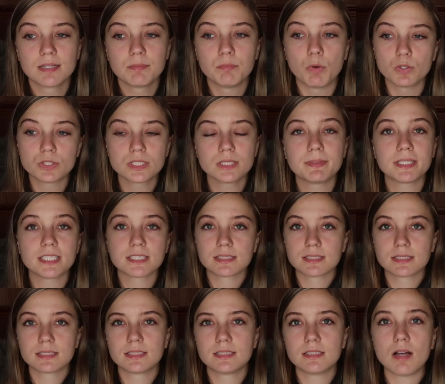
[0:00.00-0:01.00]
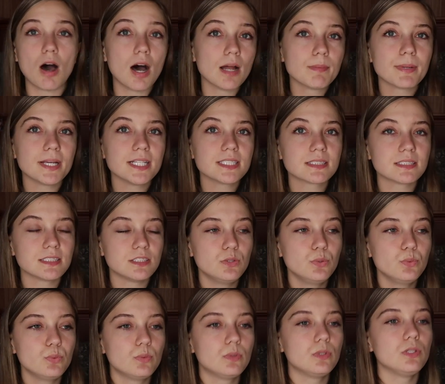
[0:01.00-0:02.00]
mostly because on base
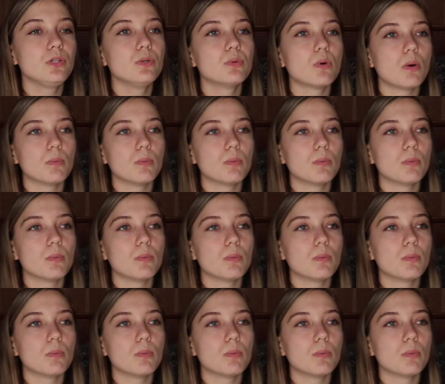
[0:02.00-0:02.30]
you